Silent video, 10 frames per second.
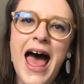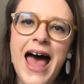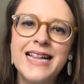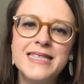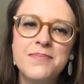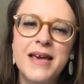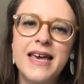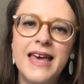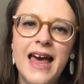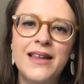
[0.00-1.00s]
And a
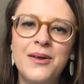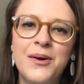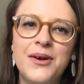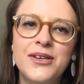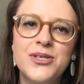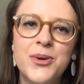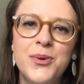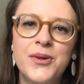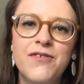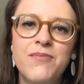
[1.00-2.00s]
big hello to
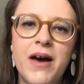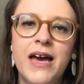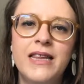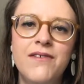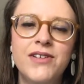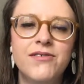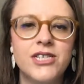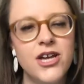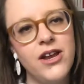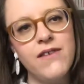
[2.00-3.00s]
all of my lovely
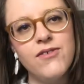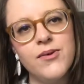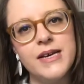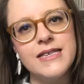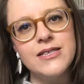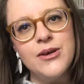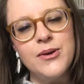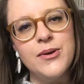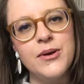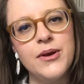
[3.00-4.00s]
returning viewers
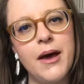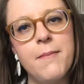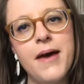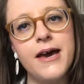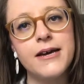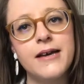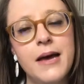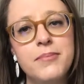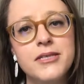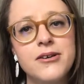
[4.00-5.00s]
who come back
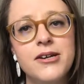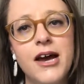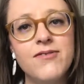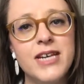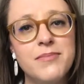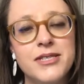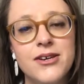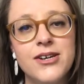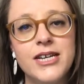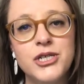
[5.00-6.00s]
episode after
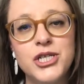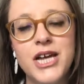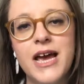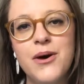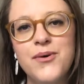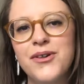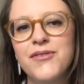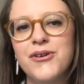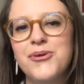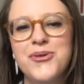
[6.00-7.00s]
episode and share all of
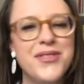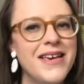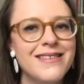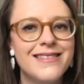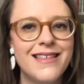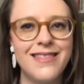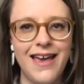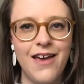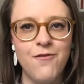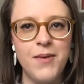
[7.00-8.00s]
the cool things that they
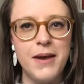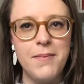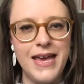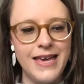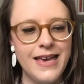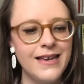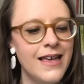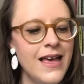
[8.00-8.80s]
have been making.